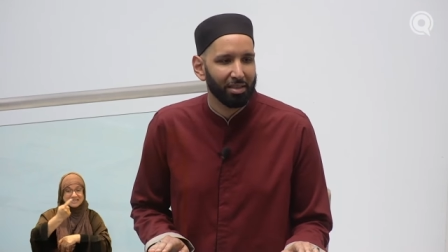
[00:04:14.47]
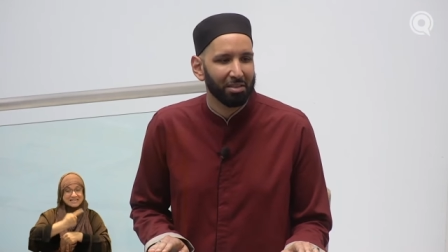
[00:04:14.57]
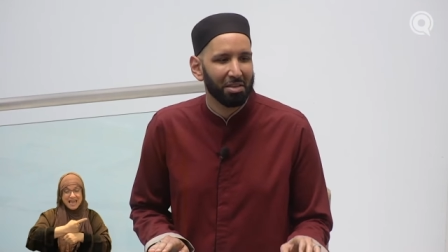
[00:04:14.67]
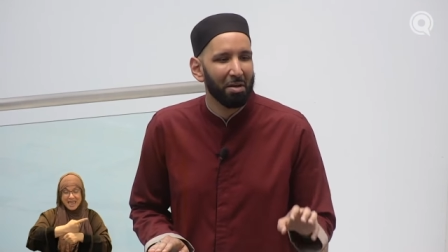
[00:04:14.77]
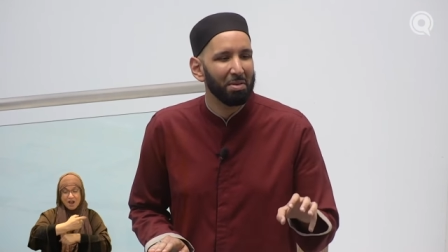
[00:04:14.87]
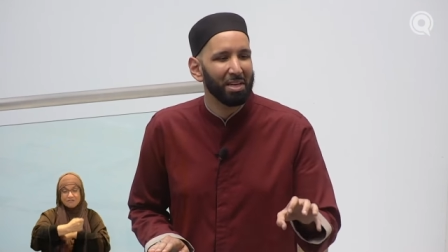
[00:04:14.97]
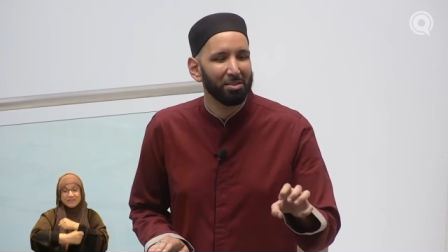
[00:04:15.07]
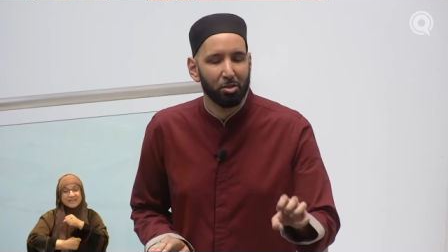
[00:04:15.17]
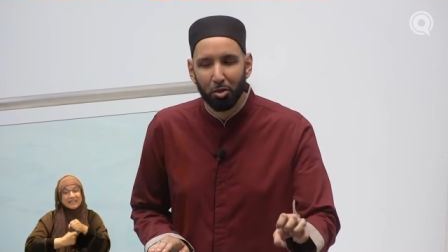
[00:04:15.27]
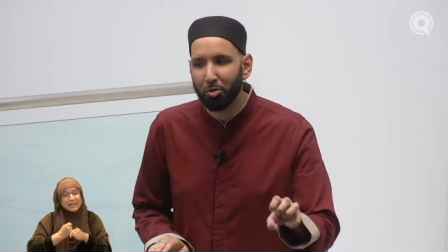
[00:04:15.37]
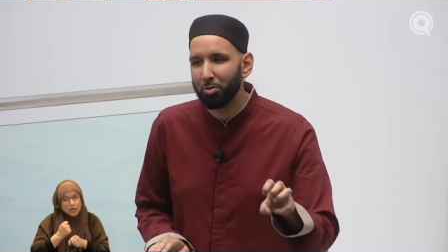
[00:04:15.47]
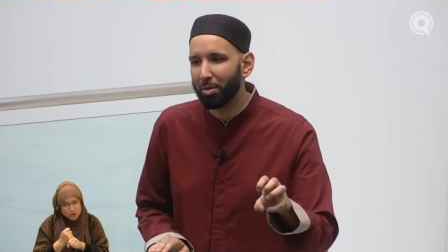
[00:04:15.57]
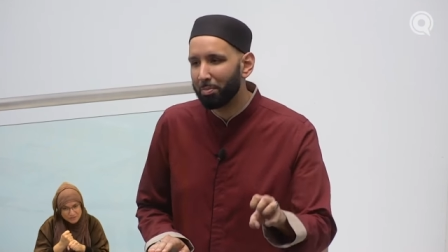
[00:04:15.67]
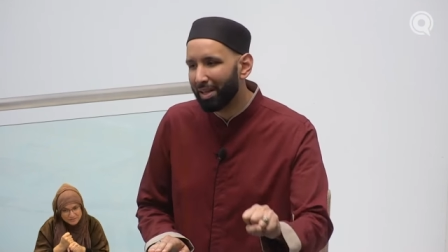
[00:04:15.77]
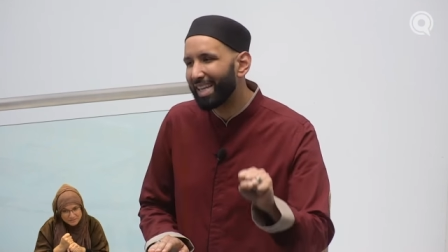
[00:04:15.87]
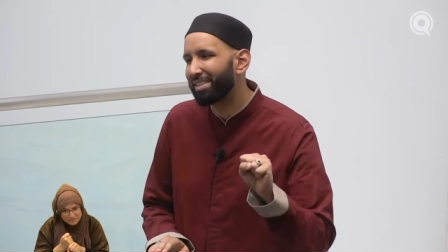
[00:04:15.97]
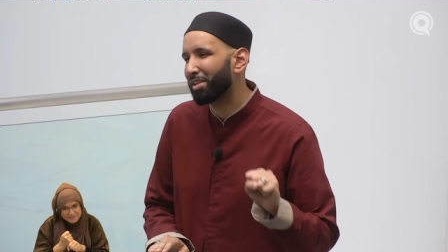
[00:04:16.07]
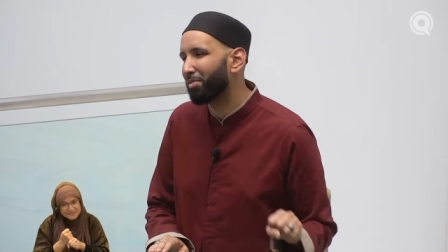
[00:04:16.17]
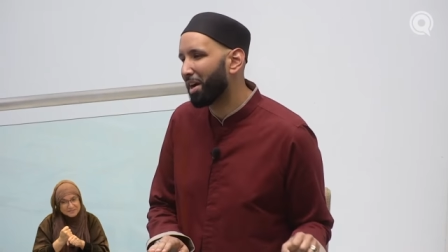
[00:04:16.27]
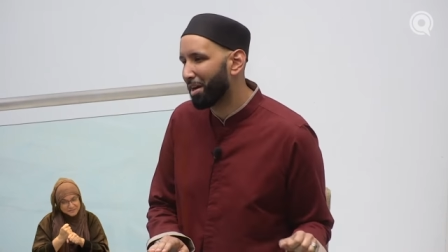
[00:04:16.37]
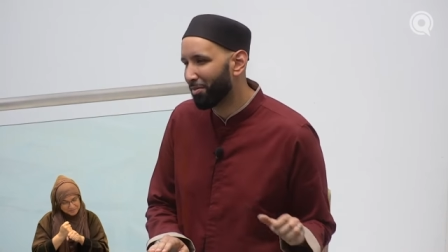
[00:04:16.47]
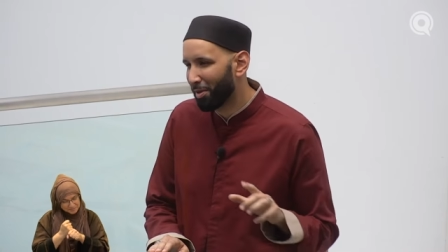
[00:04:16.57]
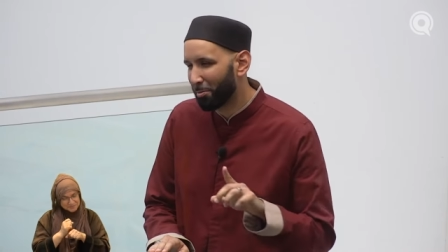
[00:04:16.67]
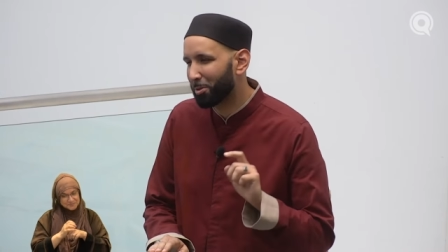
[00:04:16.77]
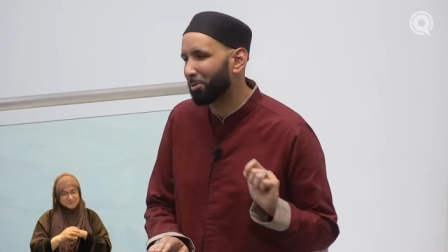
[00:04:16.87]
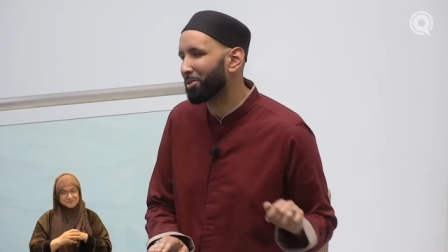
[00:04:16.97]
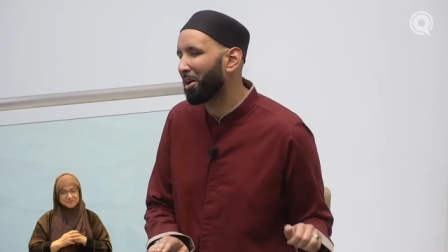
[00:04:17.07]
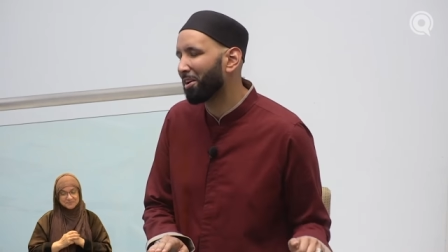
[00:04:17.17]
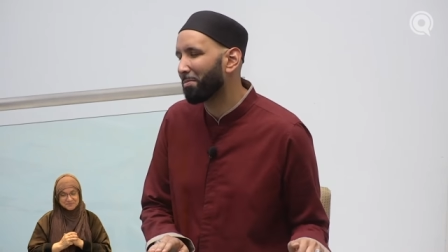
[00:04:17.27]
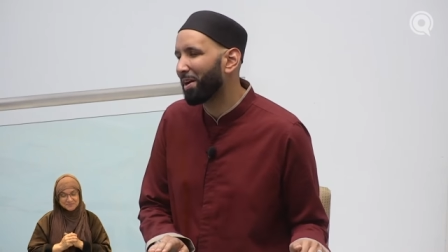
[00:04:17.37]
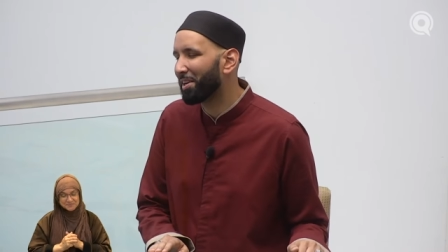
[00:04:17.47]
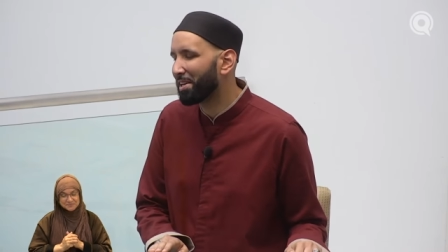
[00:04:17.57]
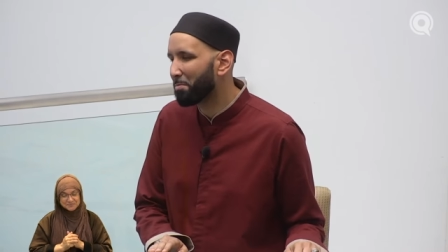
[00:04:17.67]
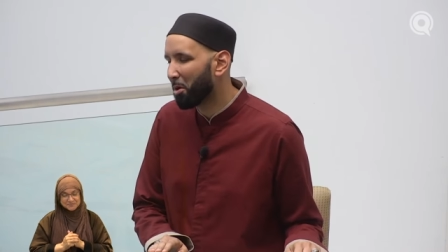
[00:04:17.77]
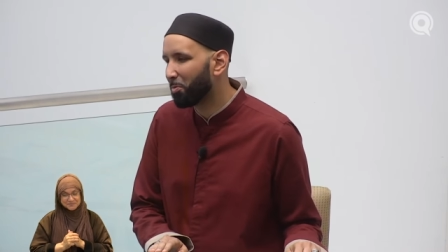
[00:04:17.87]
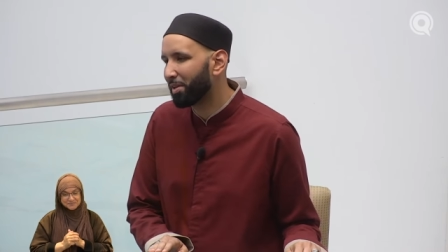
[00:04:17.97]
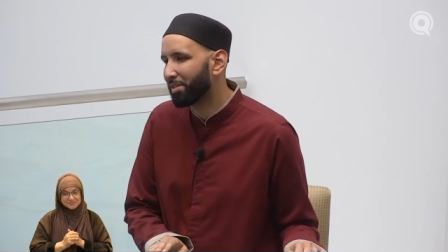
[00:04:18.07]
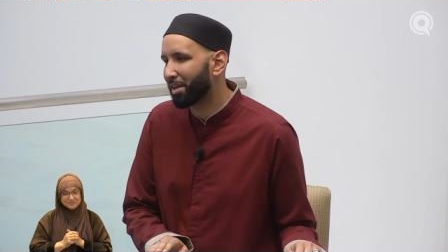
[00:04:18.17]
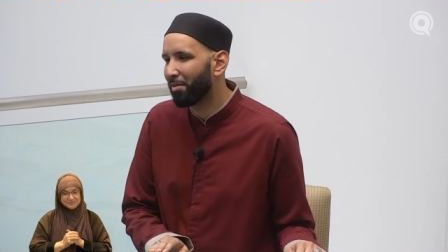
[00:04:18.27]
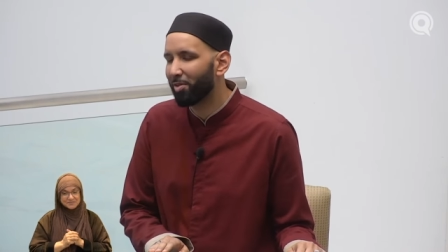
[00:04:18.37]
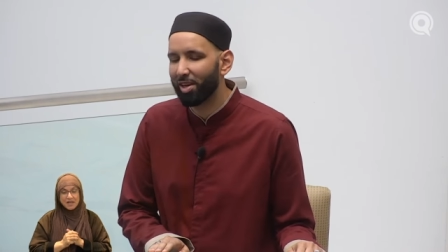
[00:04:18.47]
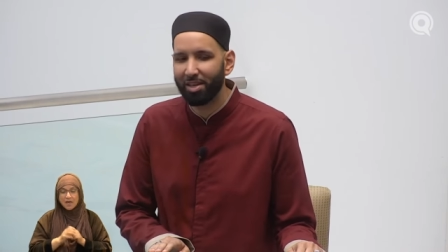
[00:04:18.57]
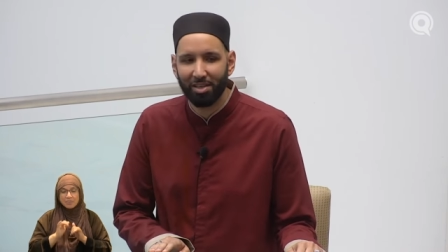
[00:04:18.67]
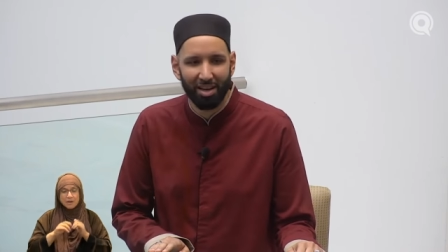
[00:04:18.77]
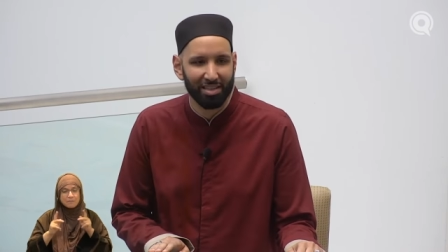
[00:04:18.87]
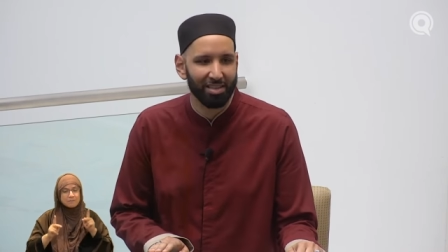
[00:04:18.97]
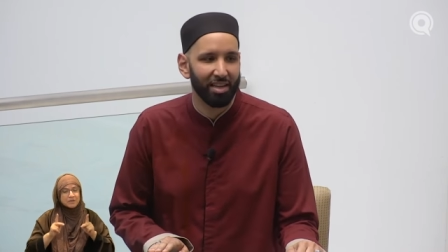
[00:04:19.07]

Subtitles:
coming to the place of Arafah, which we'll talk about in a moment, covered in dust,